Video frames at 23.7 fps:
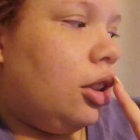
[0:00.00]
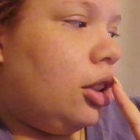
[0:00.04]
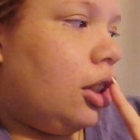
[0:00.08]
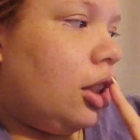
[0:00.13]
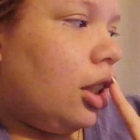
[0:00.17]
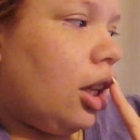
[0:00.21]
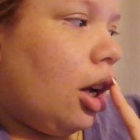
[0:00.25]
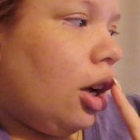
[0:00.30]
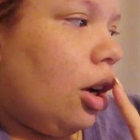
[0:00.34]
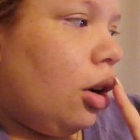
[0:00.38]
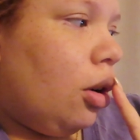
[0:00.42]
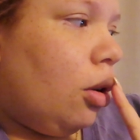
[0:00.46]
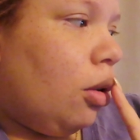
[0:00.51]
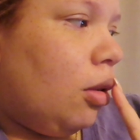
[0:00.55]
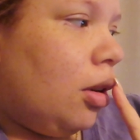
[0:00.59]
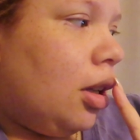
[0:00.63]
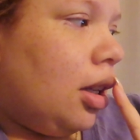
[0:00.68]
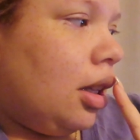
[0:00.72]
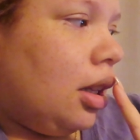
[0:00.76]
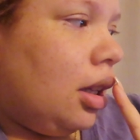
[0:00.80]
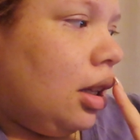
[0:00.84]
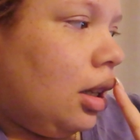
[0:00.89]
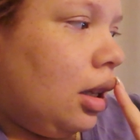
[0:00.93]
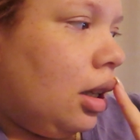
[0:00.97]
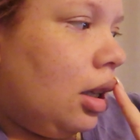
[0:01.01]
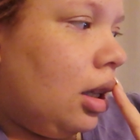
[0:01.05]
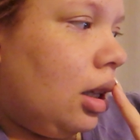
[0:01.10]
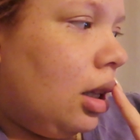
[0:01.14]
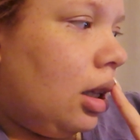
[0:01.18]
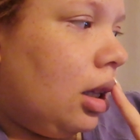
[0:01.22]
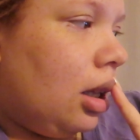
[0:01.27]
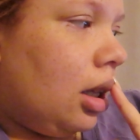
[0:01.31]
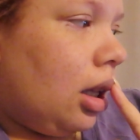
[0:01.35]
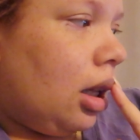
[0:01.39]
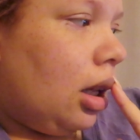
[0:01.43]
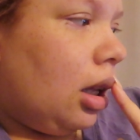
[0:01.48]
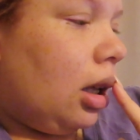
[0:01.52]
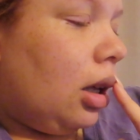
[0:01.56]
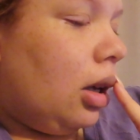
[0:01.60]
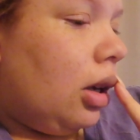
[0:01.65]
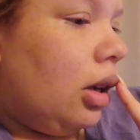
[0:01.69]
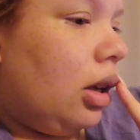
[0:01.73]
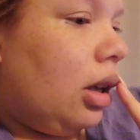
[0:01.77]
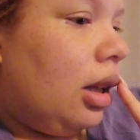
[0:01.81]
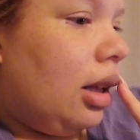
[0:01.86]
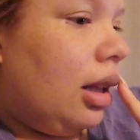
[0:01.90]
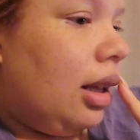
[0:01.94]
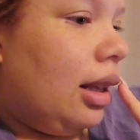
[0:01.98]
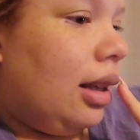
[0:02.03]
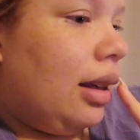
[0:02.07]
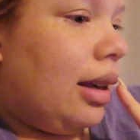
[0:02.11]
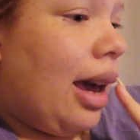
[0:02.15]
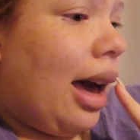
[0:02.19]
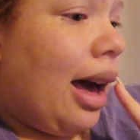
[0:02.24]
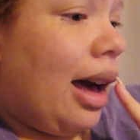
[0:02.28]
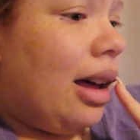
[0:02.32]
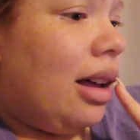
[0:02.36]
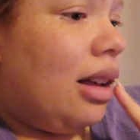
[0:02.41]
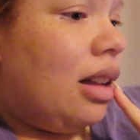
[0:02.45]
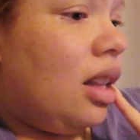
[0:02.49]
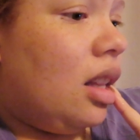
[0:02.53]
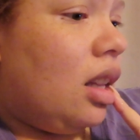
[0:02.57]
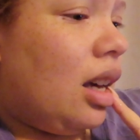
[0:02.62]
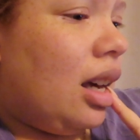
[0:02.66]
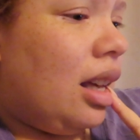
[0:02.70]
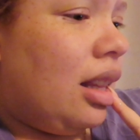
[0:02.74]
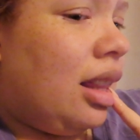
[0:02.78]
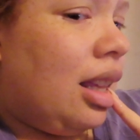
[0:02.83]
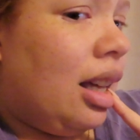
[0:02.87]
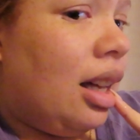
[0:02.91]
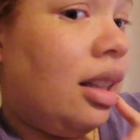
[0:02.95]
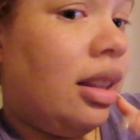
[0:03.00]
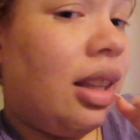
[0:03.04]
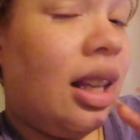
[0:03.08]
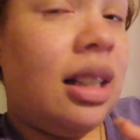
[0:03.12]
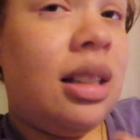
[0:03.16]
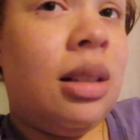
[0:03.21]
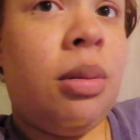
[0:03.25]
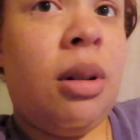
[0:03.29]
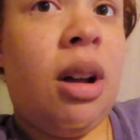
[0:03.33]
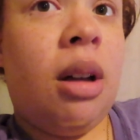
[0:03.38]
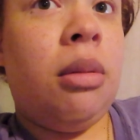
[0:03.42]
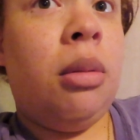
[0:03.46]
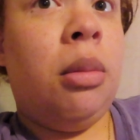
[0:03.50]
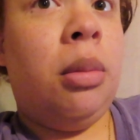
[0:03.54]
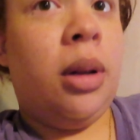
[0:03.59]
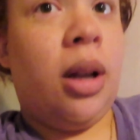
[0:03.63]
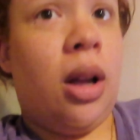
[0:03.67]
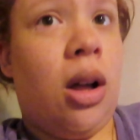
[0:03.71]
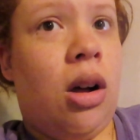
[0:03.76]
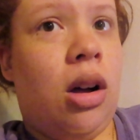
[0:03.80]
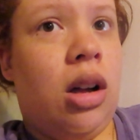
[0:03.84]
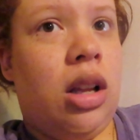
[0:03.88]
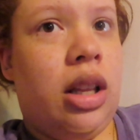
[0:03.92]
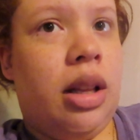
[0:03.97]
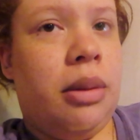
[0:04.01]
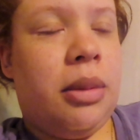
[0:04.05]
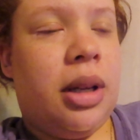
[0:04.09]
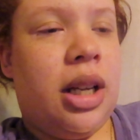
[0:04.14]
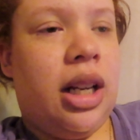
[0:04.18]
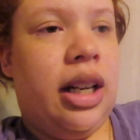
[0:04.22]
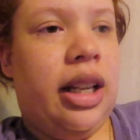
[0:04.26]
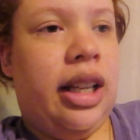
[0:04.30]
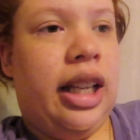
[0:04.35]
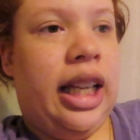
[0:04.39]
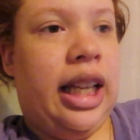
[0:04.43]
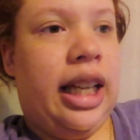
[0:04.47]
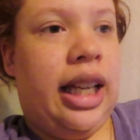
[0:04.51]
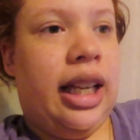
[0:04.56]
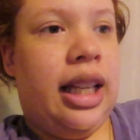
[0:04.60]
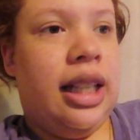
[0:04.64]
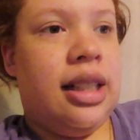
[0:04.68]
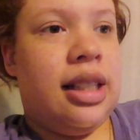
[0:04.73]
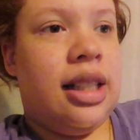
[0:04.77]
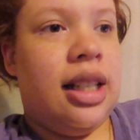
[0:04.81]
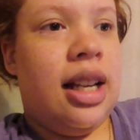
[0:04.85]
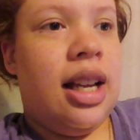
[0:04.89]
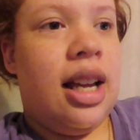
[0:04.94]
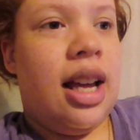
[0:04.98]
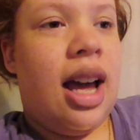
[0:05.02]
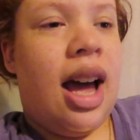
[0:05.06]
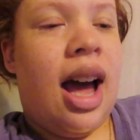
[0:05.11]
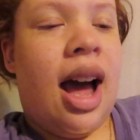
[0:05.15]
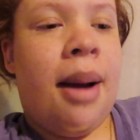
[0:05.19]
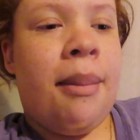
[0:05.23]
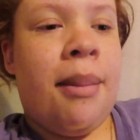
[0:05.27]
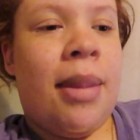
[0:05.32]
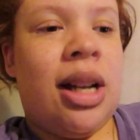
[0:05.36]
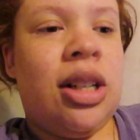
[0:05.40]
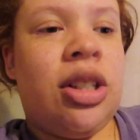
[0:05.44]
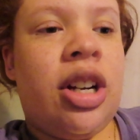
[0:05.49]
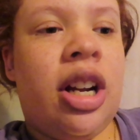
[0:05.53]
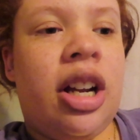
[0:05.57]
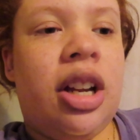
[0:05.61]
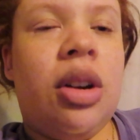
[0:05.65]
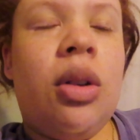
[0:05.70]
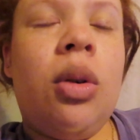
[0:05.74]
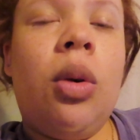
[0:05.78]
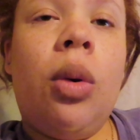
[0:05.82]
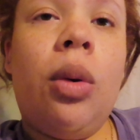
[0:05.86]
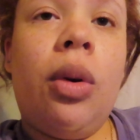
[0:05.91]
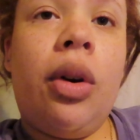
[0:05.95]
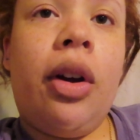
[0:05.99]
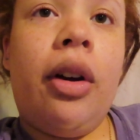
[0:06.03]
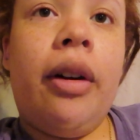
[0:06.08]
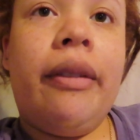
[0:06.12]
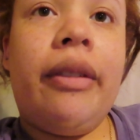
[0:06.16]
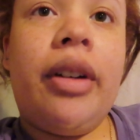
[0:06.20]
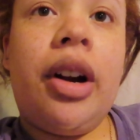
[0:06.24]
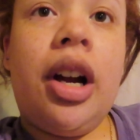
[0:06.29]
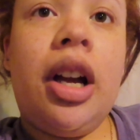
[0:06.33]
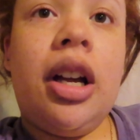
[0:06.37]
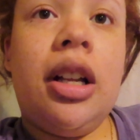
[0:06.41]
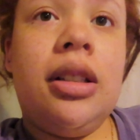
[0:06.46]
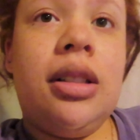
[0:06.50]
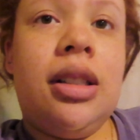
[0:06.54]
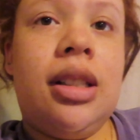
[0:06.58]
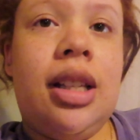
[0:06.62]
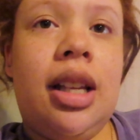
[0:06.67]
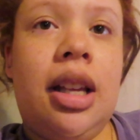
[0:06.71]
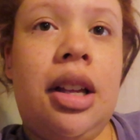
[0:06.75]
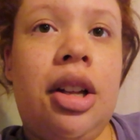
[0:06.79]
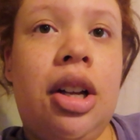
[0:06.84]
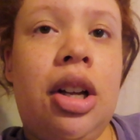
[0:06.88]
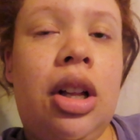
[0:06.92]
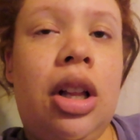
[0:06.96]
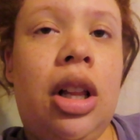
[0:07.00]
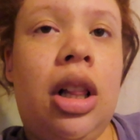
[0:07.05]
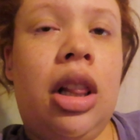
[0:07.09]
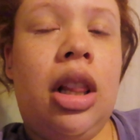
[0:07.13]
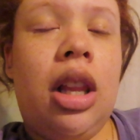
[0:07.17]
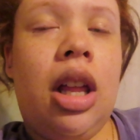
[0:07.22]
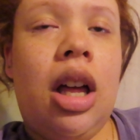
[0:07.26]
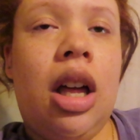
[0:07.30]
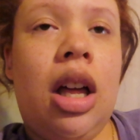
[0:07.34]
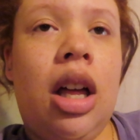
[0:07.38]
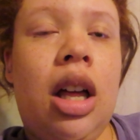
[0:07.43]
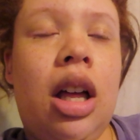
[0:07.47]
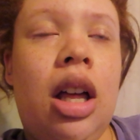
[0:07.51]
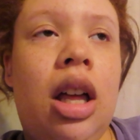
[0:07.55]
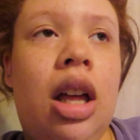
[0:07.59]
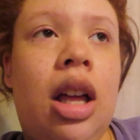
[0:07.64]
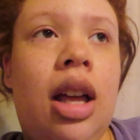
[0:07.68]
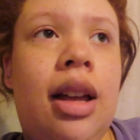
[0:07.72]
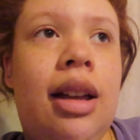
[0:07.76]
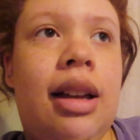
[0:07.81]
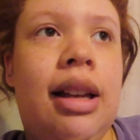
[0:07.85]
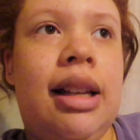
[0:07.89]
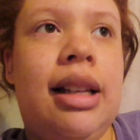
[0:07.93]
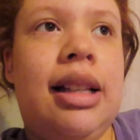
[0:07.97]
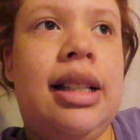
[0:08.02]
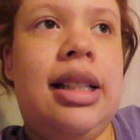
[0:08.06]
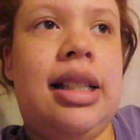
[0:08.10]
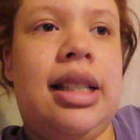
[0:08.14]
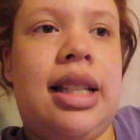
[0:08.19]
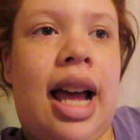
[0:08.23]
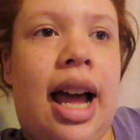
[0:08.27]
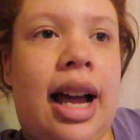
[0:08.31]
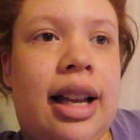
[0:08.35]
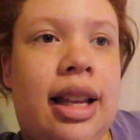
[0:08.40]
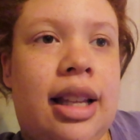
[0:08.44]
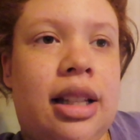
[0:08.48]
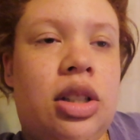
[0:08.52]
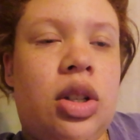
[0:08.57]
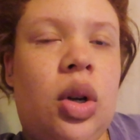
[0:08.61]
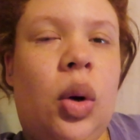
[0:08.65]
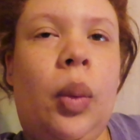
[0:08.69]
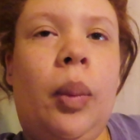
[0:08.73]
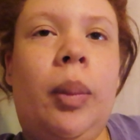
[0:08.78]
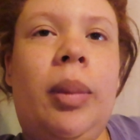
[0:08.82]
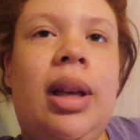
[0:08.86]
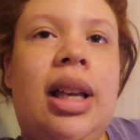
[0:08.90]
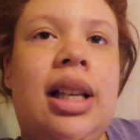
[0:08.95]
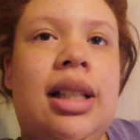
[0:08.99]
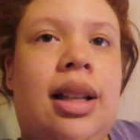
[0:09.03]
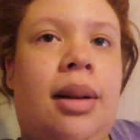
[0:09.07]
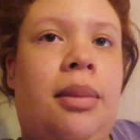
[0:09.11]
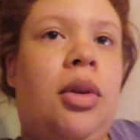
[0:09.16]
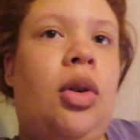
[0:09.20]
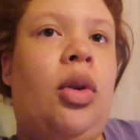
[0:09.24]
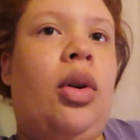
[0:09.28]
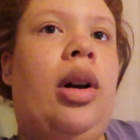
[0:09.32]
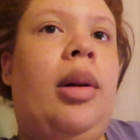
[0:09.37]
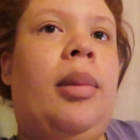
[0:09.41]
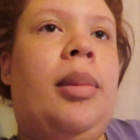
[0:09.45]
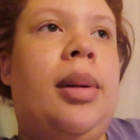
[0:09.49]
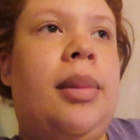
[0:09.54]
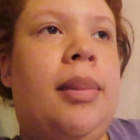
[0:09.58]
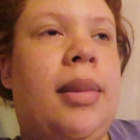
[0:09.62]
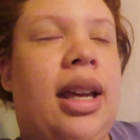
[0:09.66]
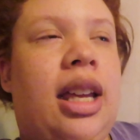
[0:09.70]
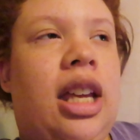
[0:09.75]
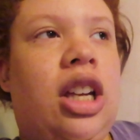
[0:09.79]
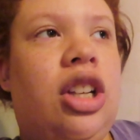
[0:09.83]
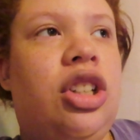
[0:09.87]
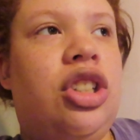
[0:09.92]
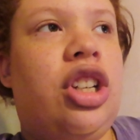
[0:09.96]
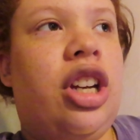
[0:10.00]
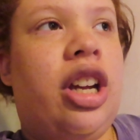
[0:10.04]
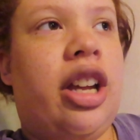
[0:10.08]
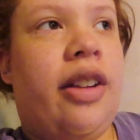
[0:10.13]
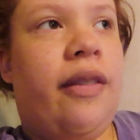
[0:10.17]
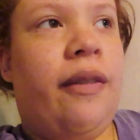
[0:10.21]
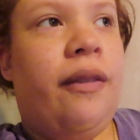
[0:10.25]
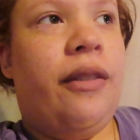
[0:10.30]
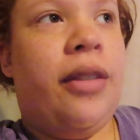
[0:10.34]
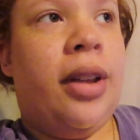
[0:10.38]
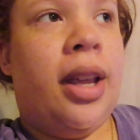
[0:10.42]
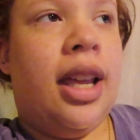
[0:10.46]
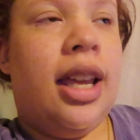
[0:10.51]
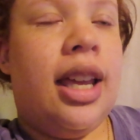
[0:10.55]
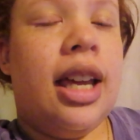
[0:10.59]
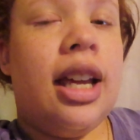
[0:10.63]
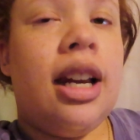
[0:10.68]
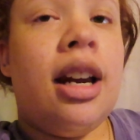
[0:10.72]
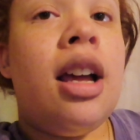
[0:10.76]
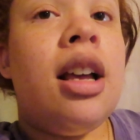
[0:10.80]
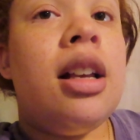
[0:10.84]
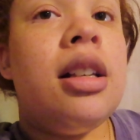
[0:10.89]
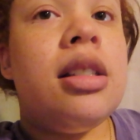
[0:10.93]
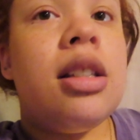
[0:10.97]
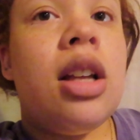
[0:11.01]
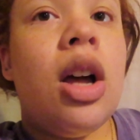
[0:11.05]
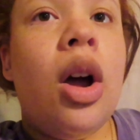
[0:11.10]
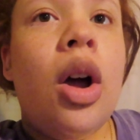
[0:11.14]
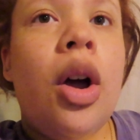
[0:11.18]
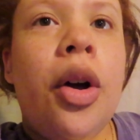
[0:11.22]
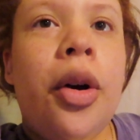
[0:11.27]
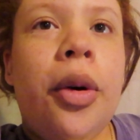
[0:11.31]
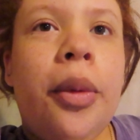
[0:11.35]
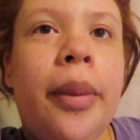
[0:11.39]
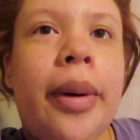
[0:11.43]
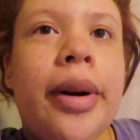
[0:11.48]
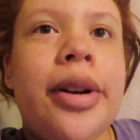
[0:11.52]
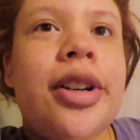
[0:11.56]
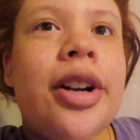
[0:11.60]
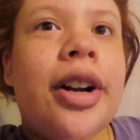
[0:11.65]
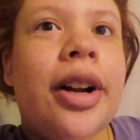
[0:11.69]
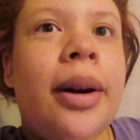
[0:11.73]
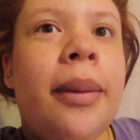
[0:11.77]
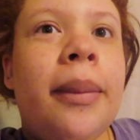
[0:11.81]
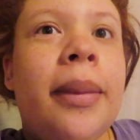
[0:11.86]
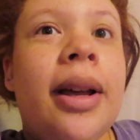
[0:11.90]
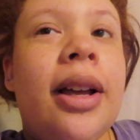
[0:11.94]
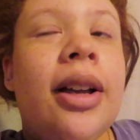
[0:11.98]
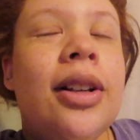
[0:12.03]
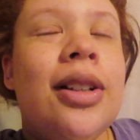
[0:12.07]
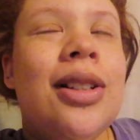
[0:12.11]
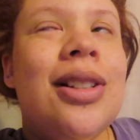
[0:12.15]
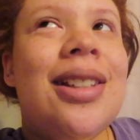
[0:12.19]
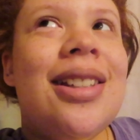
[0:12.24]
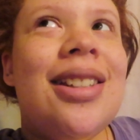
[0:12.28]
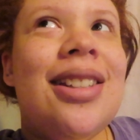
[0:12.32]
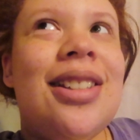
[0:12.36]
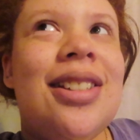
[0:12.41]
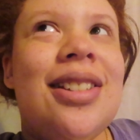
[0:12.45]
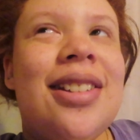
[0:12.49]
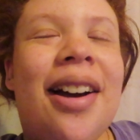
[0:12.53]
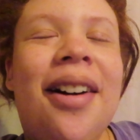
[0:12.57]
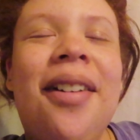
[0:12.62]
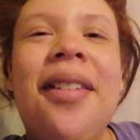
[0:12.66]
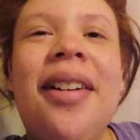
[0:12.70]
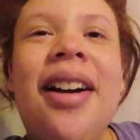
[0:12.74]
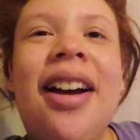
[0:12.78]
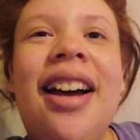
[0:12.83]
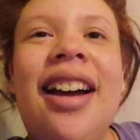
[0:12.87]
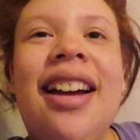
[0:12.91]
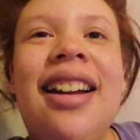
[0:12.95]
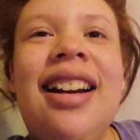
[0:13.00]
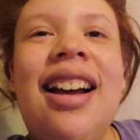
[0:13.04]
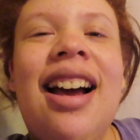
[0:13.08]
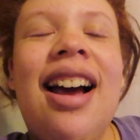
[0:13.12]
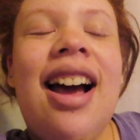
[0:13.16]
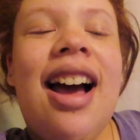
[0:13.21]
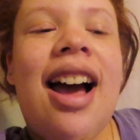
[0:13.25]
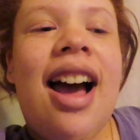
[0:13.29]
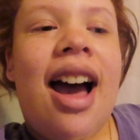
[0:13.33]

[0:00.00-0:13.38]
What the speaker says: So yeah, I think that's probably all I'm gonna eat. I might try and hold over until Zach gets home, because I'm going to be making chicken fajitas, which are gonna be so good.